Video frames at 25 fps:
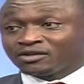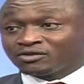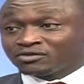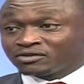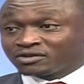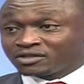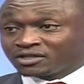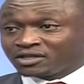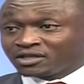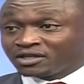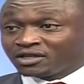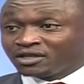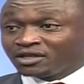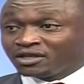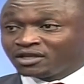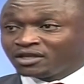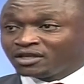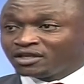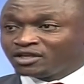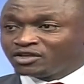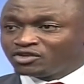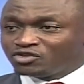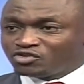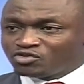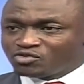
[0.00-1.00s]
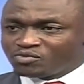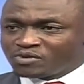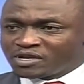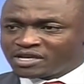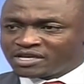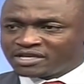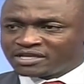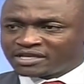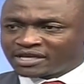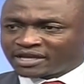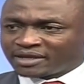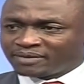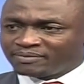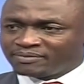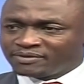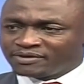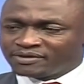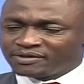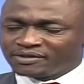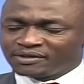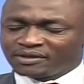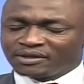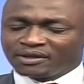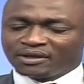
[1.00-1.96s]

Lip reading: to see too many times,